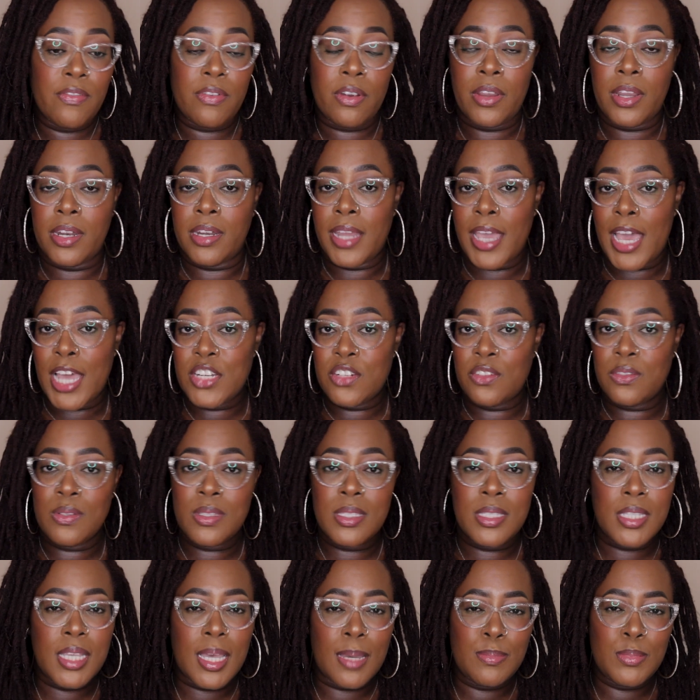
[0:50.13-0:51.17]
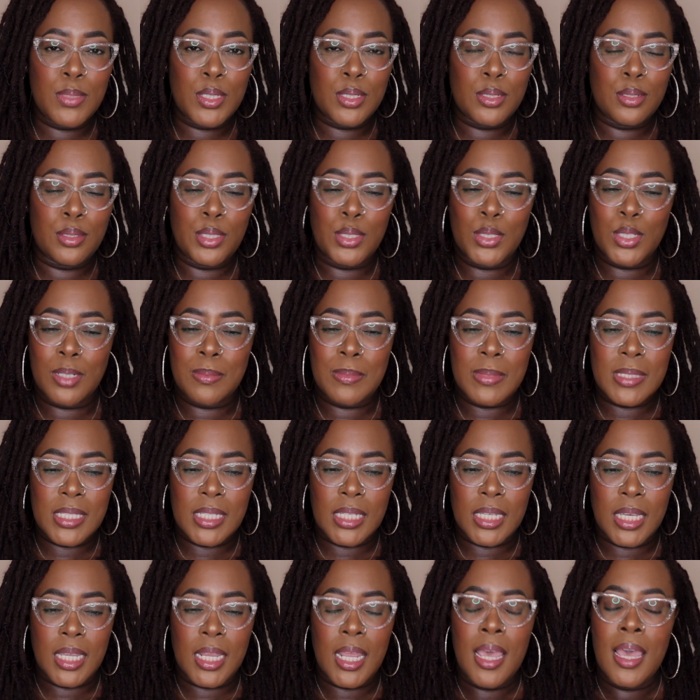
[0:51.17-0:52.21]
Very natural, subtle, you know what I'm
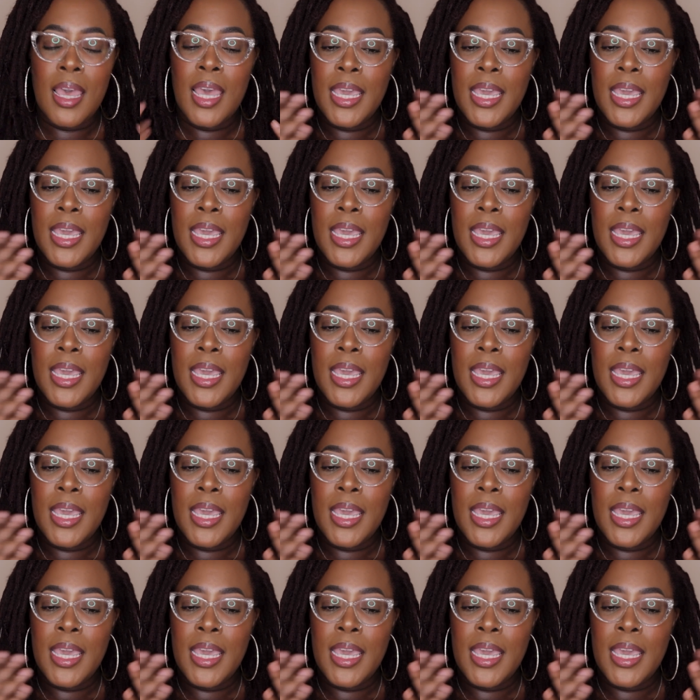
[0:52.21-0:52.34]
saying?